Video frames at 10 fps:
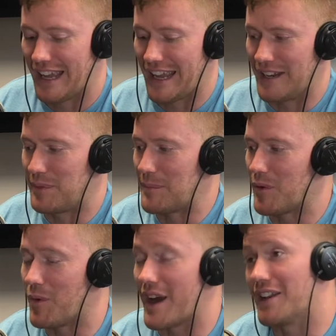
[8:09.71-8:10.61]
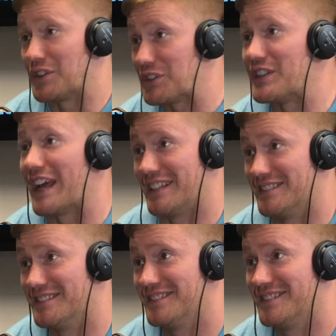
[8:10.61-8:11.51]
And people wanted her dead,
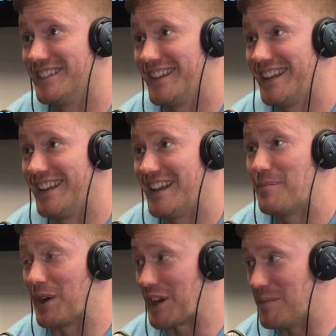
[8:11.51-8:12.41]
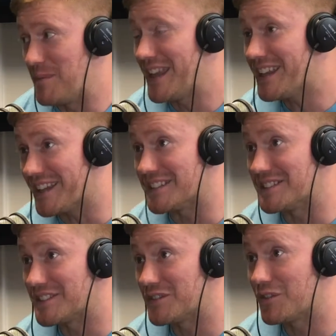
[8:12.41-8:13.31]
but
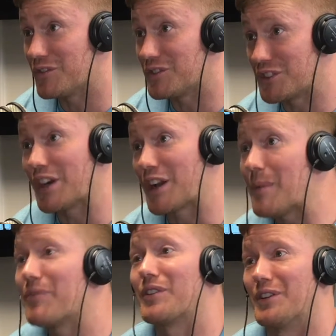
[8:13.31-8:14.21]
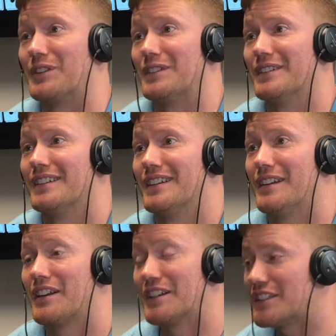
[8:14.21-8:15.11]
comedians stuck up for her
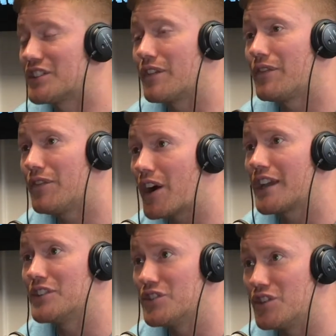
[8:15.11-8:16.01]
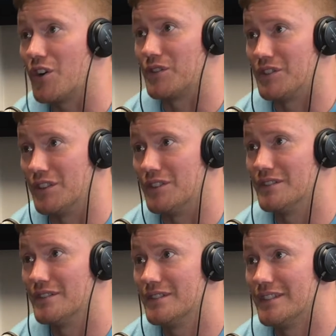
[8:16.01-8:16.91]
because it's a fucking joke, dude.
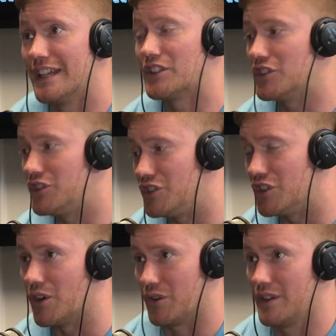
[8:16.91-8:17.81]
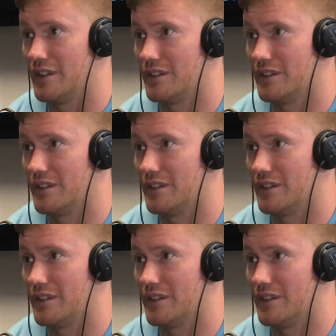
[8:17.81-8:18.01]
It's a joke.